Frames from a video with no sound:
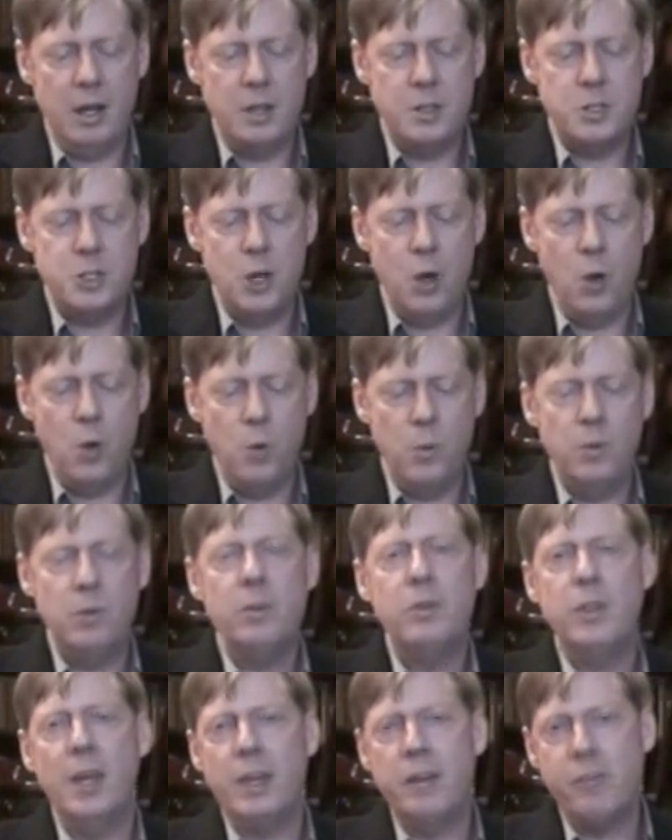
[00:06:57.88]
So
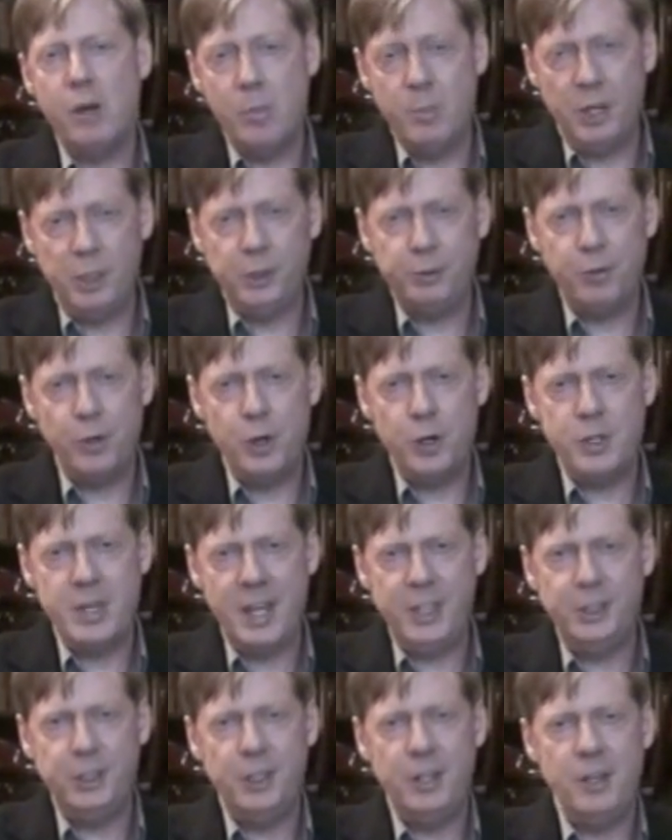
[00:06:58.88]
thank you very much for your
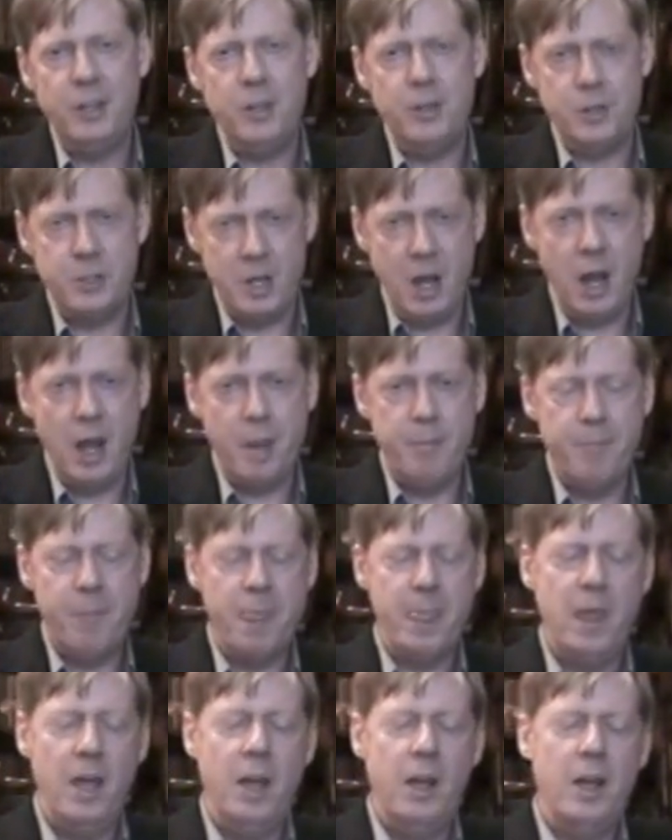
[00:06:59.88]
attention and your time.
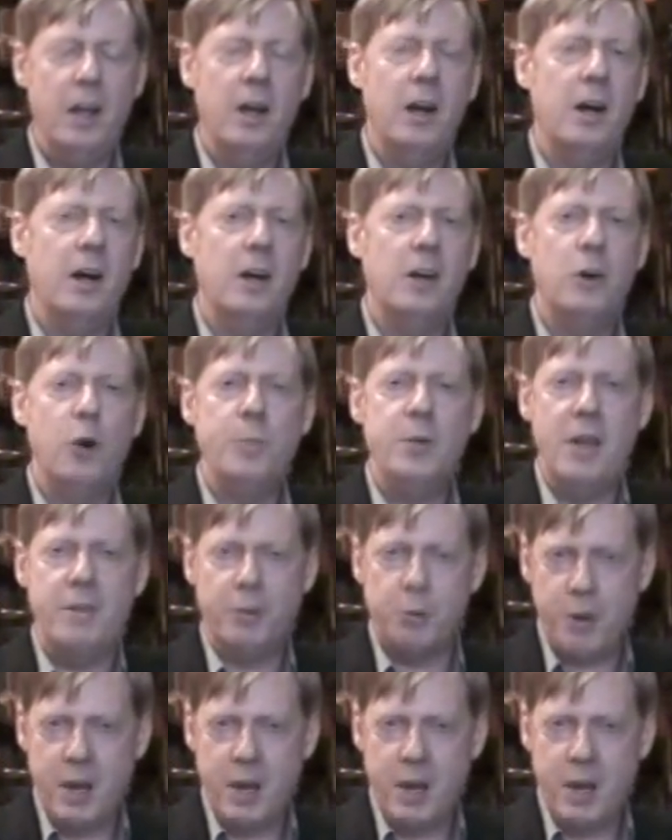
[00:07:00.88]
Hope you have a